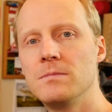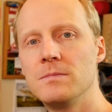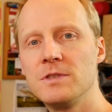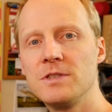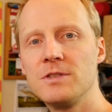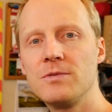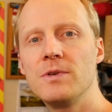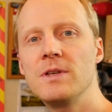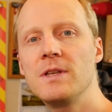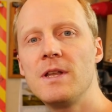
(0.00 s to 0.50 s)

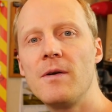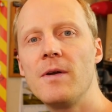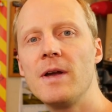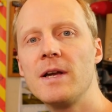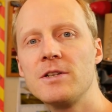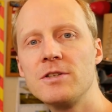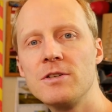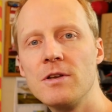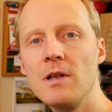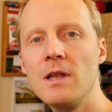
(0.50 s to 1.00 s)
three
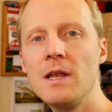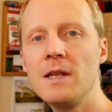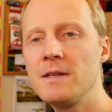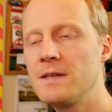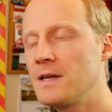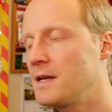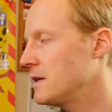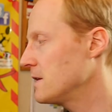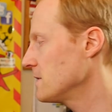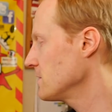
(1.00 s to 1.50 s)
directional
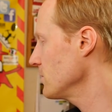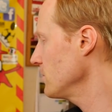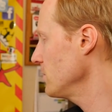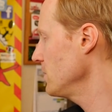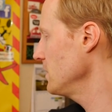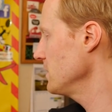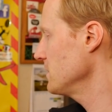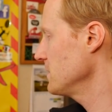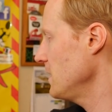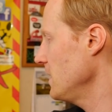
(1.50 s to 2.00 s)
antennas,
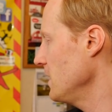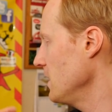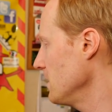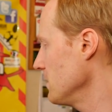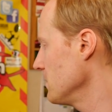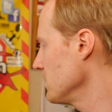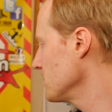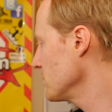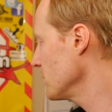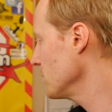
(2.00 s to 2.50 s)
or as I
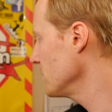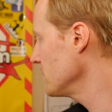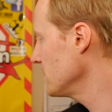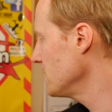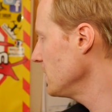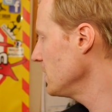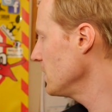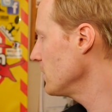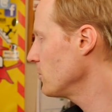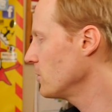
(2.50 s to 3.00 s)
show it
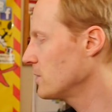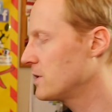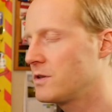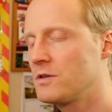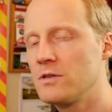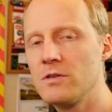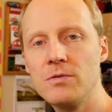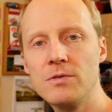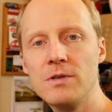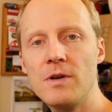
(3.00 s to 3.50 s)
here, with
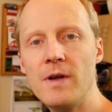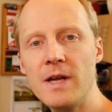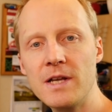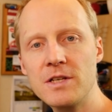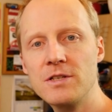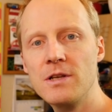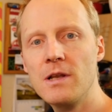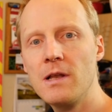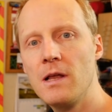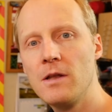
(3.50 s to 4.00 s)
two
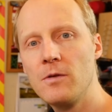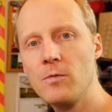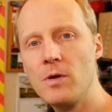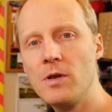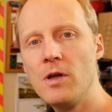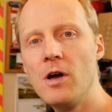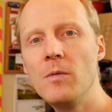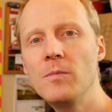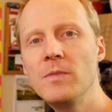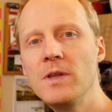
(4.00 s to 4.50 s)
directional and
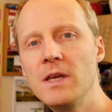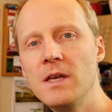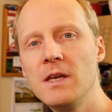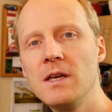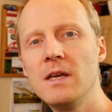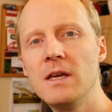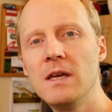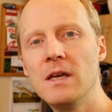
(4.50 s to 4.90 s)
one omni,